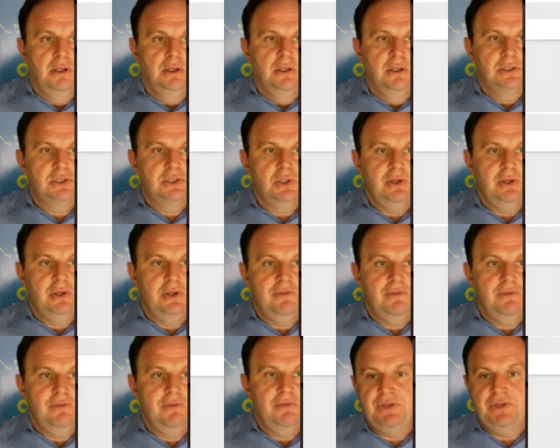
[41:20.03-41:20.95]
So if the
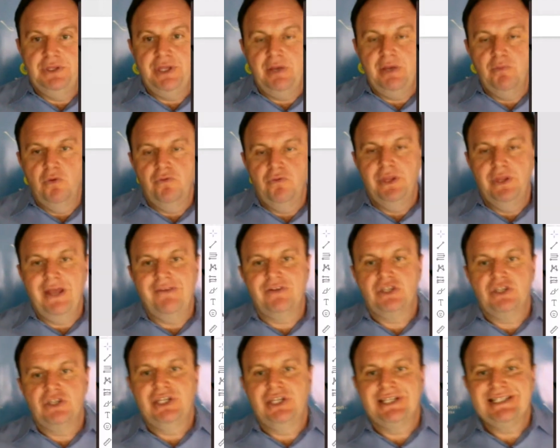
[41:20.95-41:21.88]
50-day moving
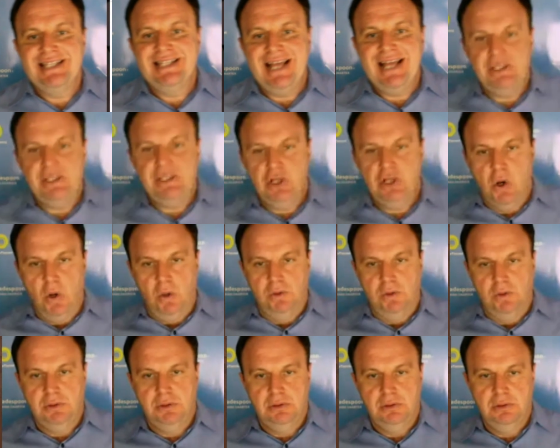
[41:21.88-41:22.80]
average does not
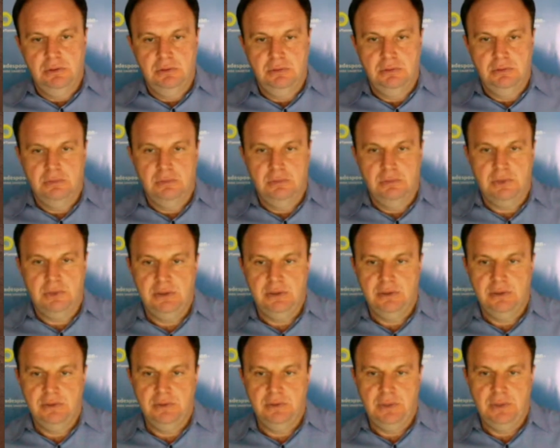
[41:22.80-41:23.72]
hold, right,
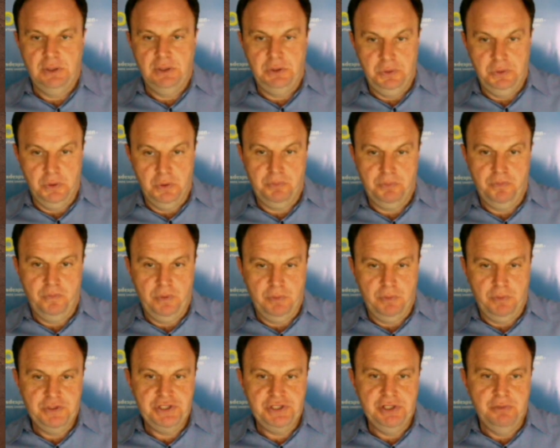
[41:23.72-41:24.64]
and we're
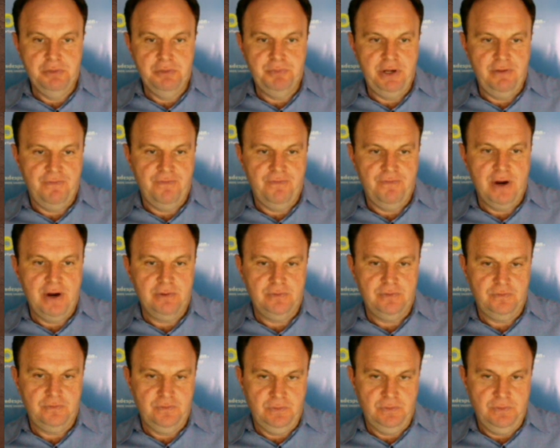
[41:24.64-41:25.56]
still pretty
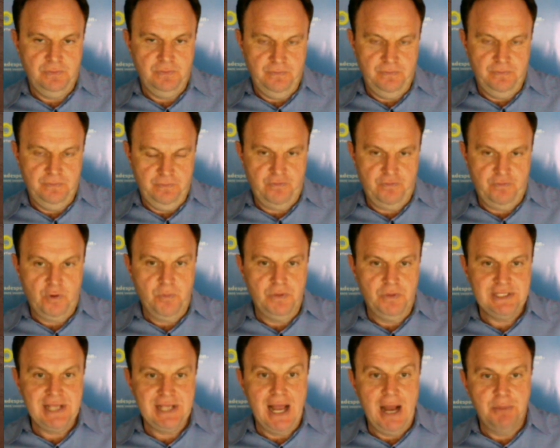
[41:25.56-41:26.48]
far from
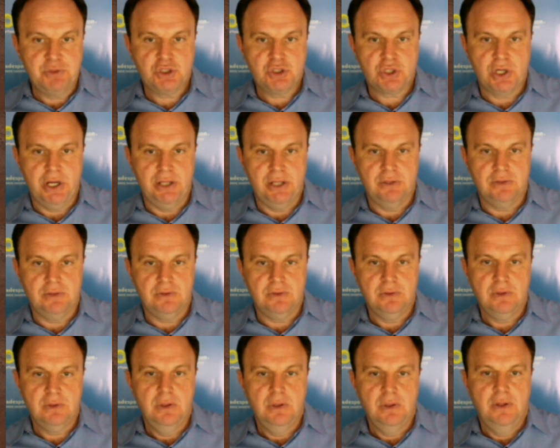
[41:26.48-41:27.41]
this uptrend.
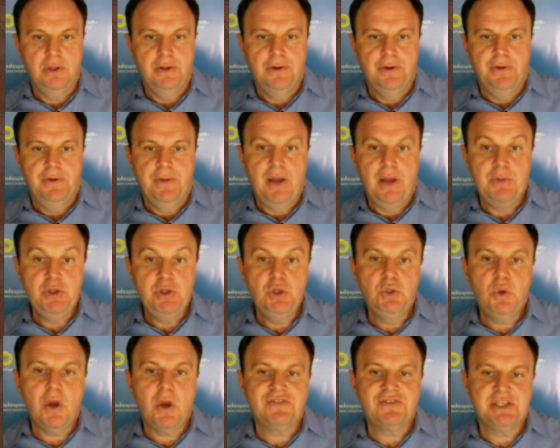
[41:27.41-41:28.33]
I mean, you
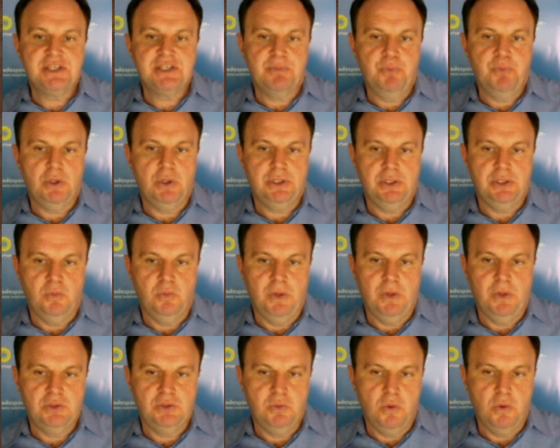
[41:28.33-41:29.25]
do have support at
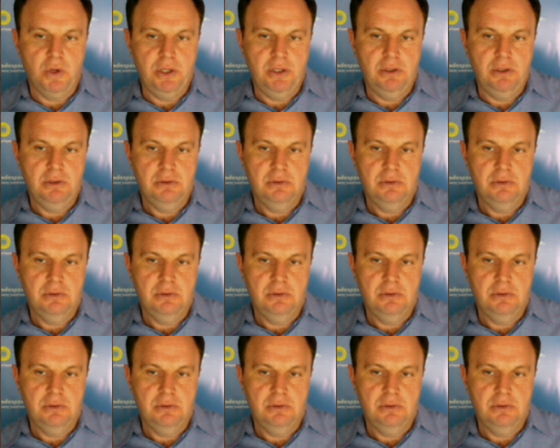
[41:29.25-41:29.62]
120,